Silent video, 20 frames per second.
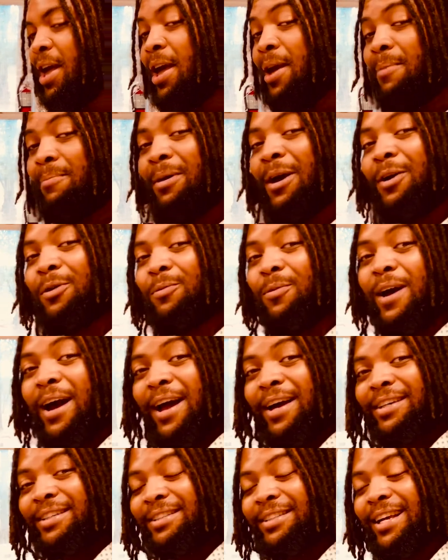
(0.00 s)
but
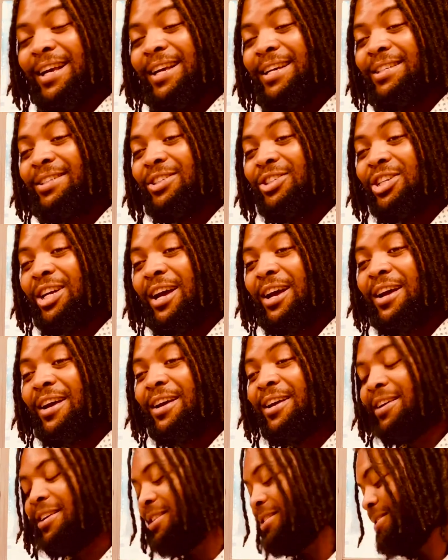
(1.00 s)
wax and
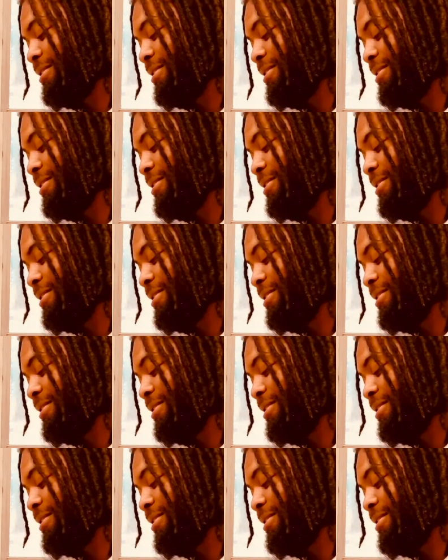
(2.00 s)
shine,